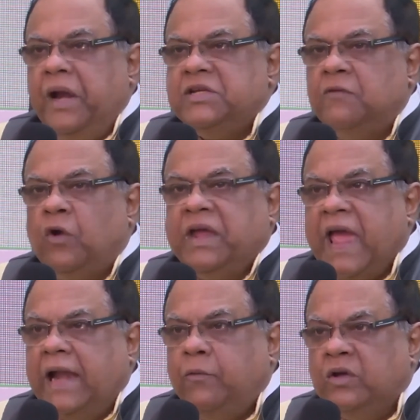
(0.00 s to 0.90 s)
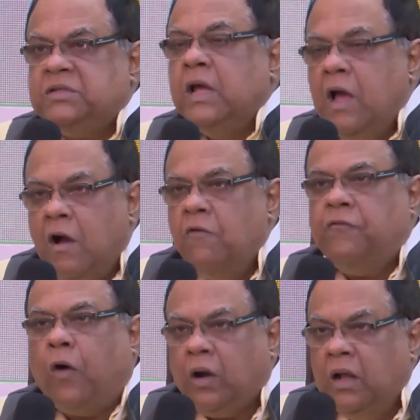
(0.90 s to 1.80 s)
for CAT was
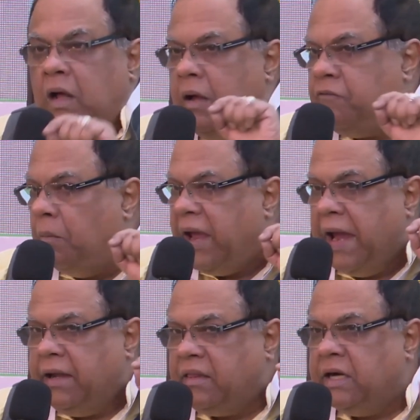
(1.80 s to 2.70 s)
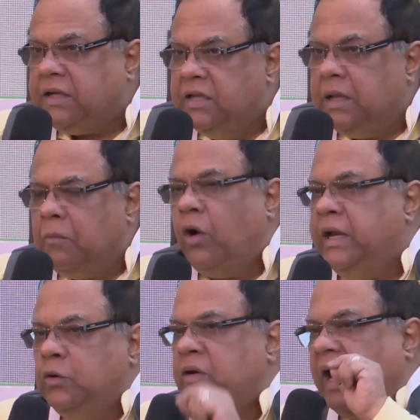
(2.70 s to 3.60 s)
from 8:30 in the morning
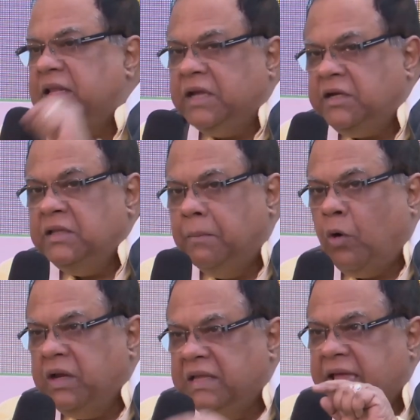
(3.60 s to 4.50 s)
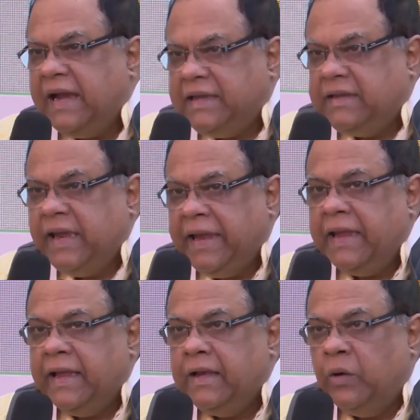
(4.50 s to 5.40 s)
to 9:30 in the morning that day,
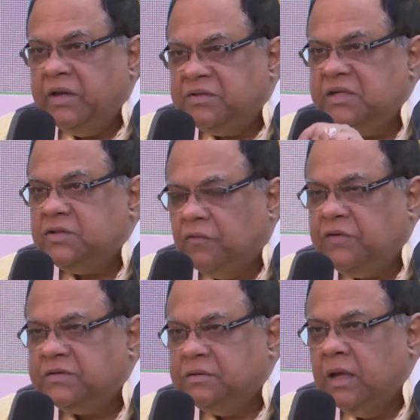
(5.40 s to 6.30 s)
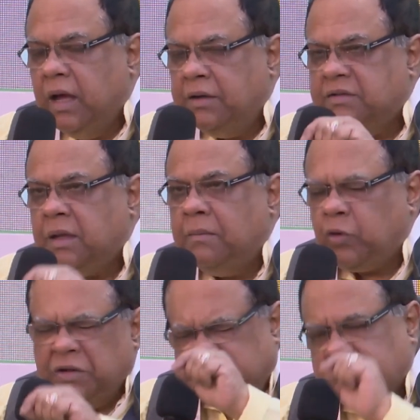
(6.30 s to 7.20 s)

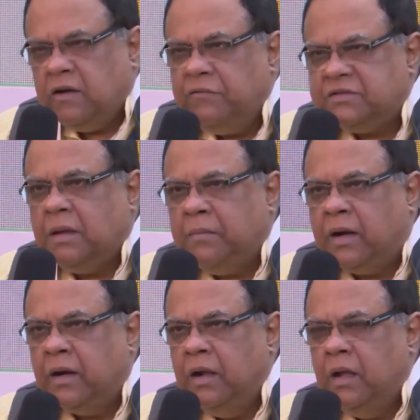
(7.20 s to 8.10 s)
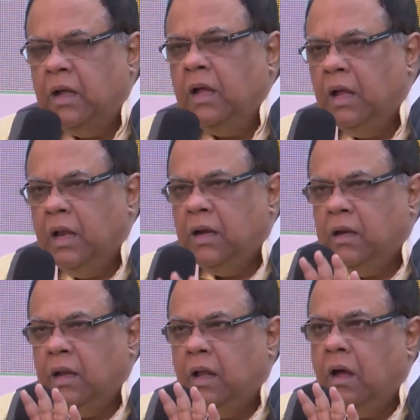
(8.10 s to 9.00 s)
22nd of December.
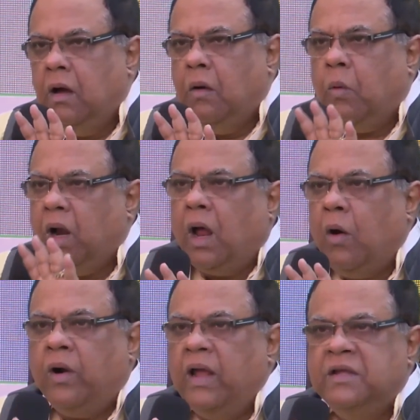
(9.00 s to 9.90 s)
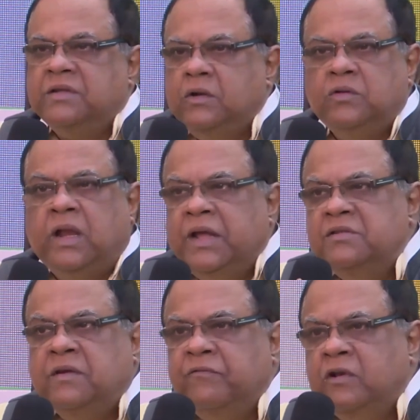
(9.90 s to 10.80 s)
1 hour I listened to the 9th
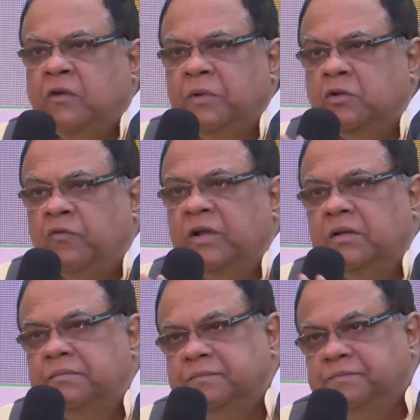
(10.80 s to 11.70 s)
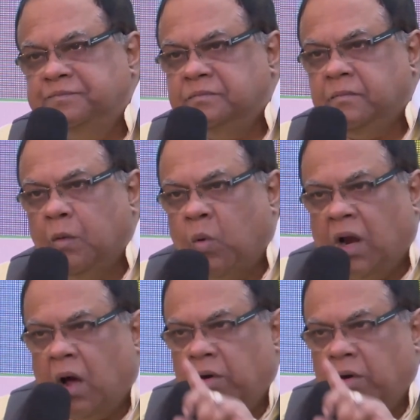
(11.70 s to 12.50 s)
Symphony of Beethoven. 1 hour.